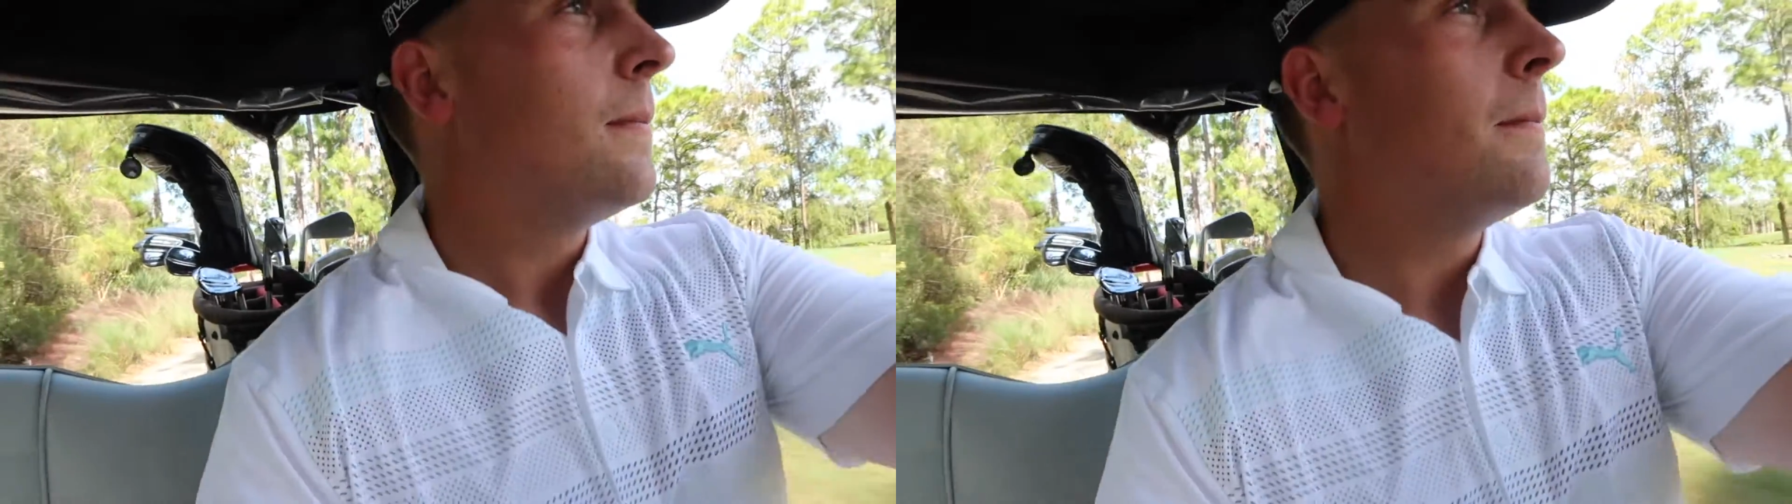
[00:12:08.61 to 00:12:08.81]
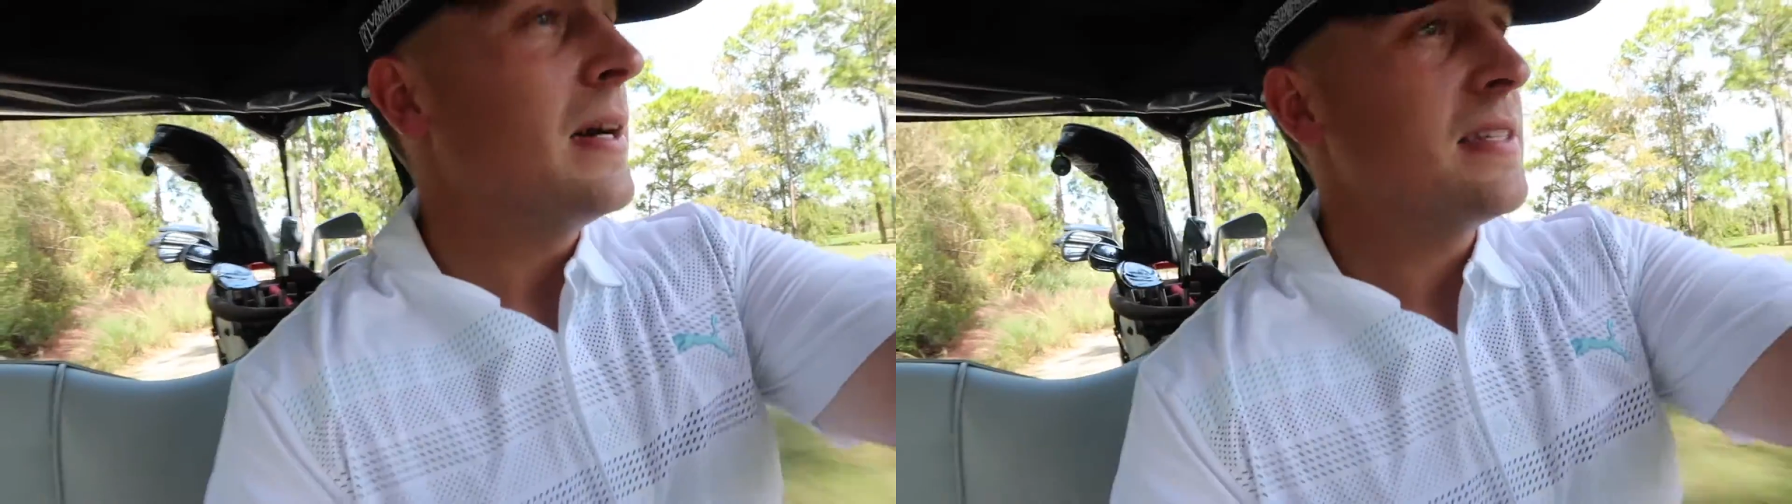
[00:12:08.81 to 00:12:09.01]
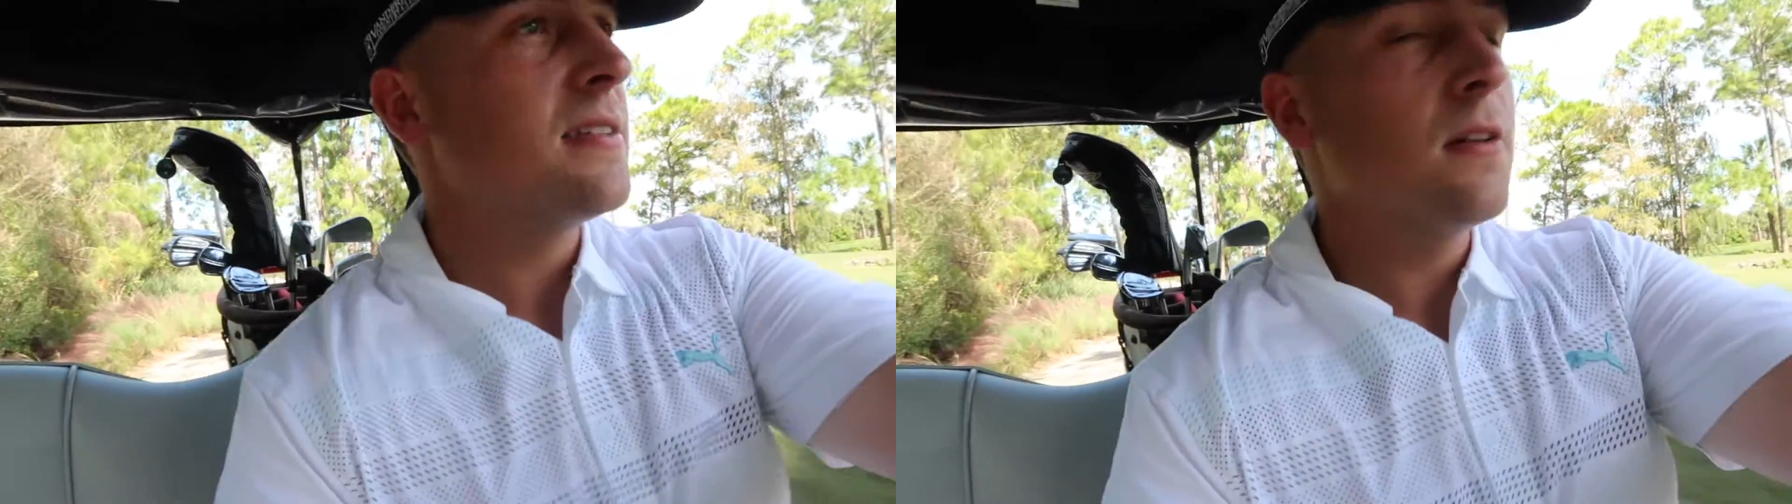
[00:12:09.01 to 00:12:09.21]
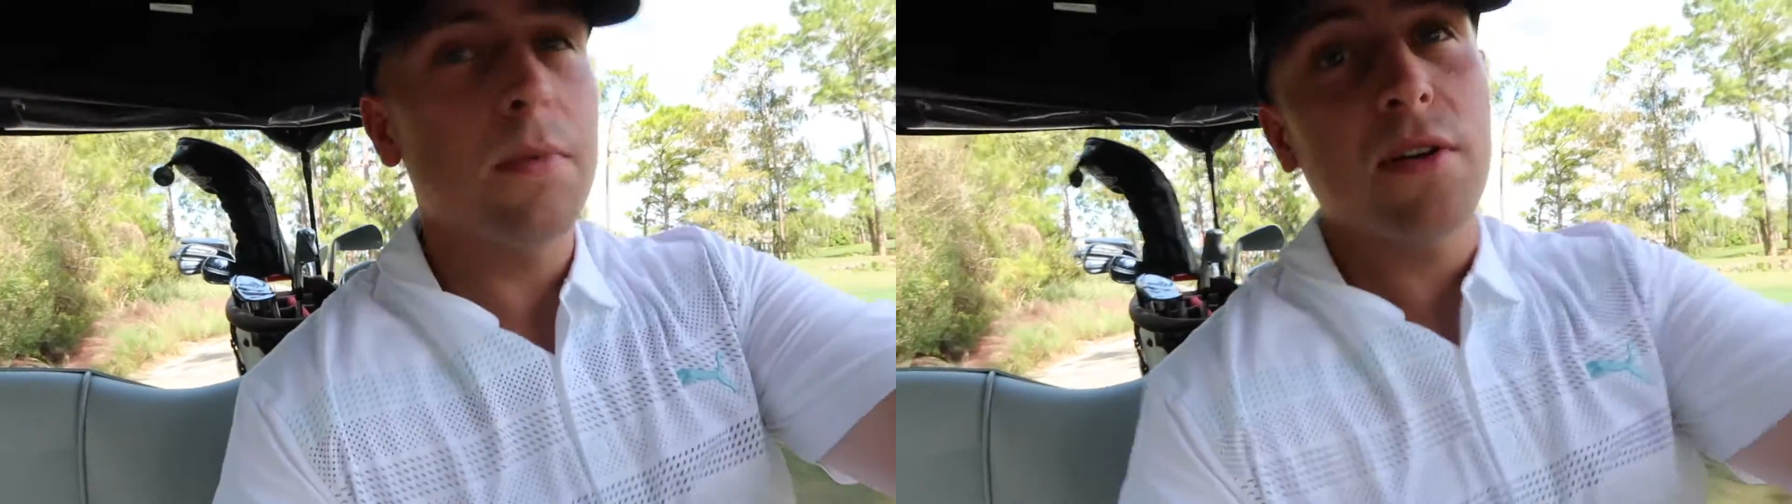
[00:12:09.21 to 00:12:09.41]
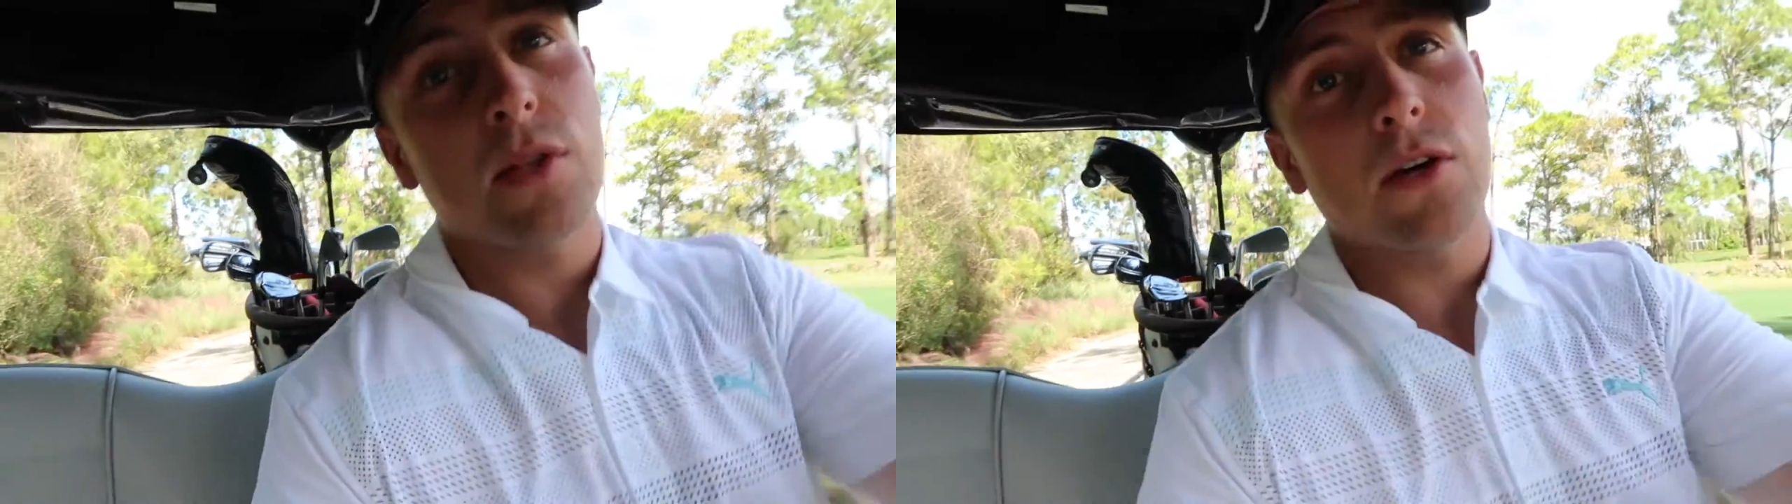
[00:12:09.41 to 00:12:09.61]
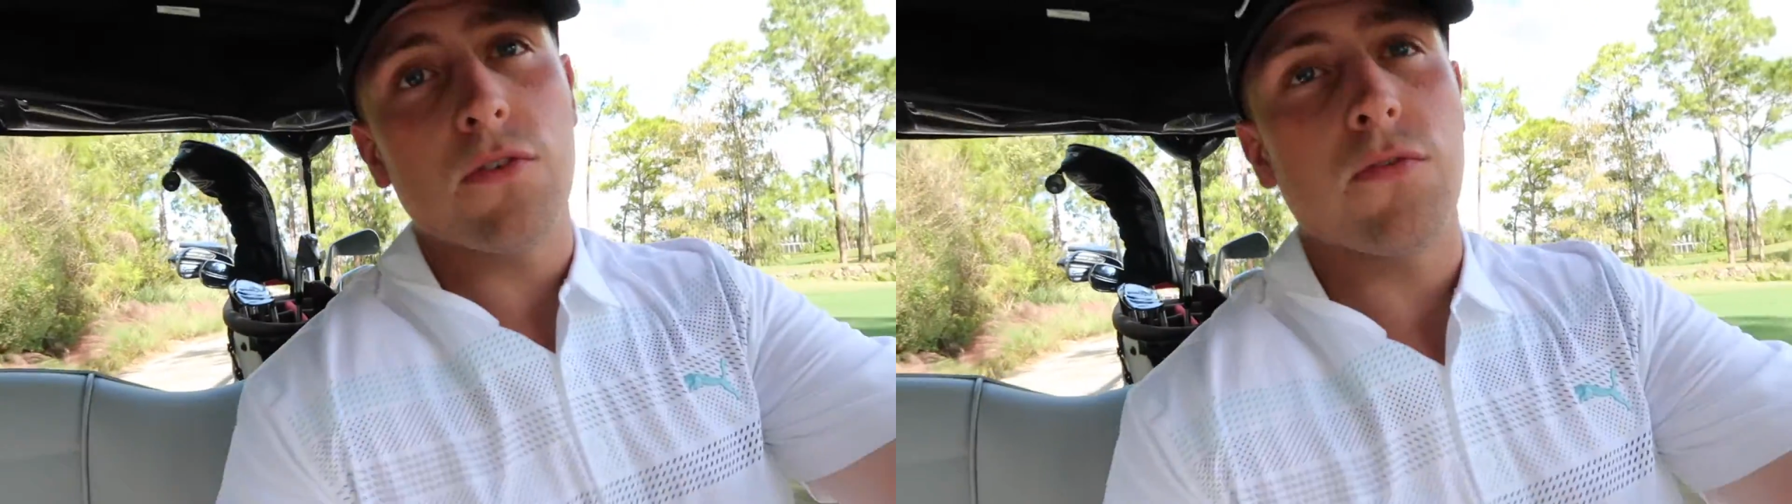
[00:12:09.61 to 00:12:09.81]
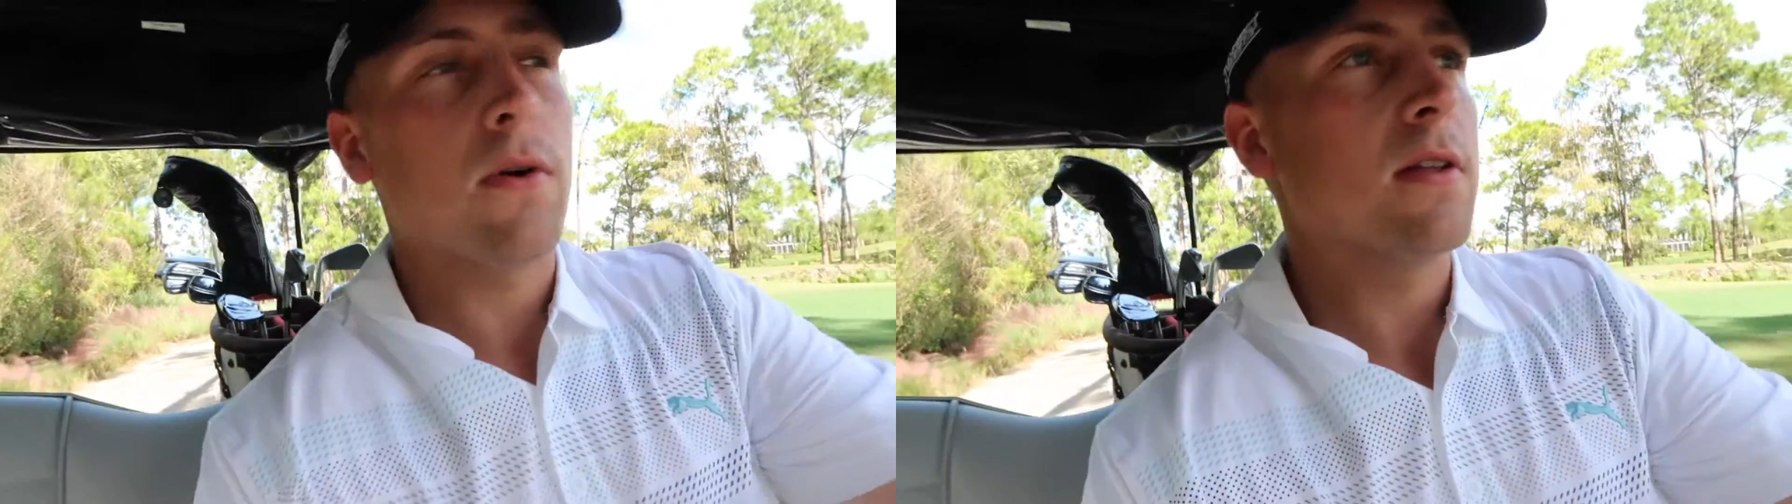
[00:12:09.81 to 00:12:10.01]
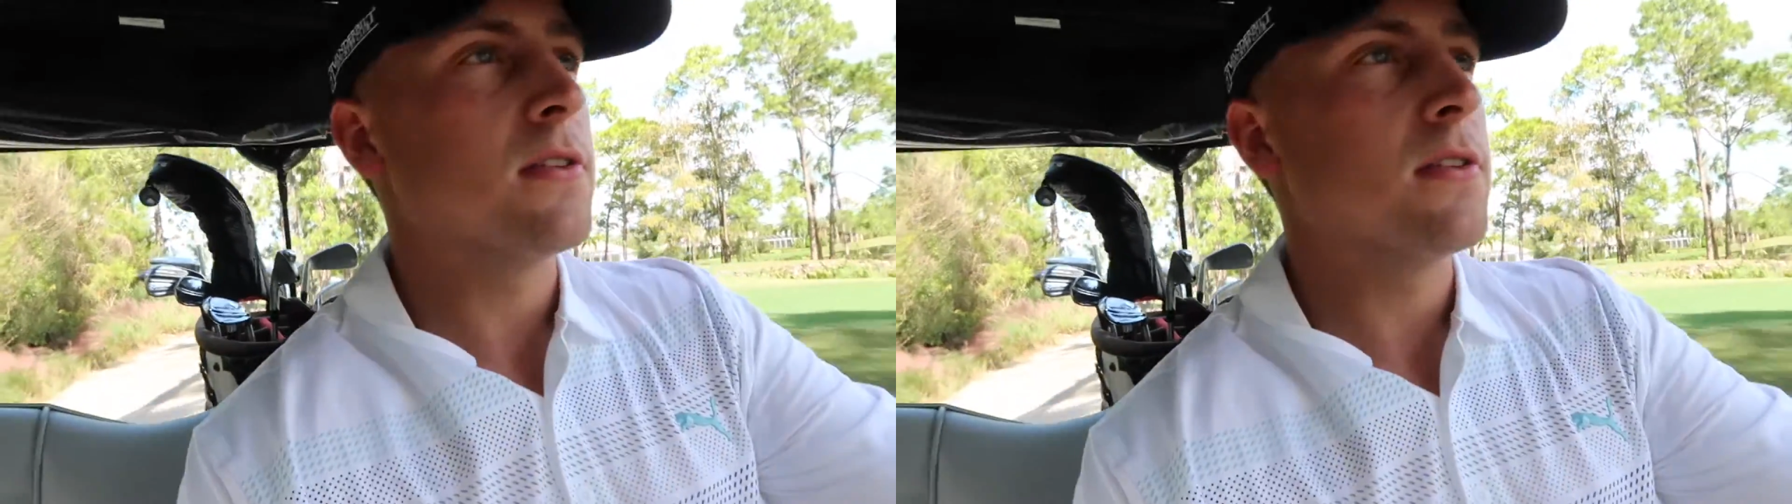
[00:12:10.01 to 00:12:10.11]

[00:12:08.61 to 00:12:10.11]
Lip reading: Might still be able to go for it in